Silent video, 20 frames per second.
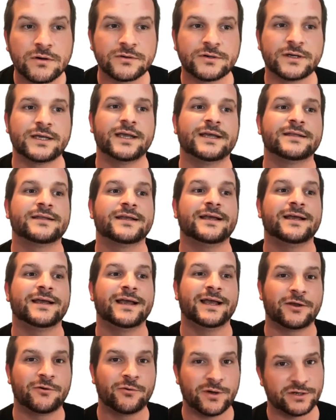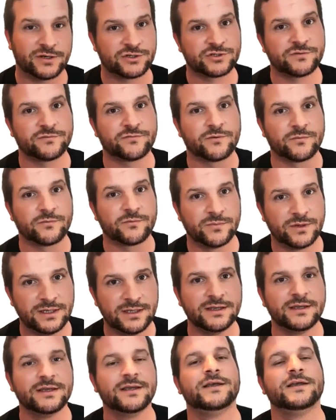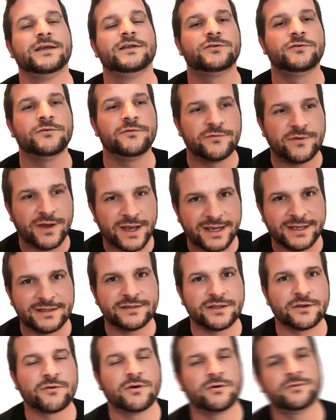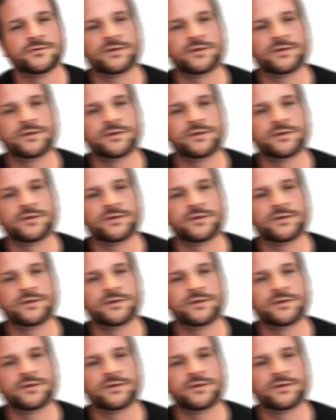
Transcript: they get a question from me to find their own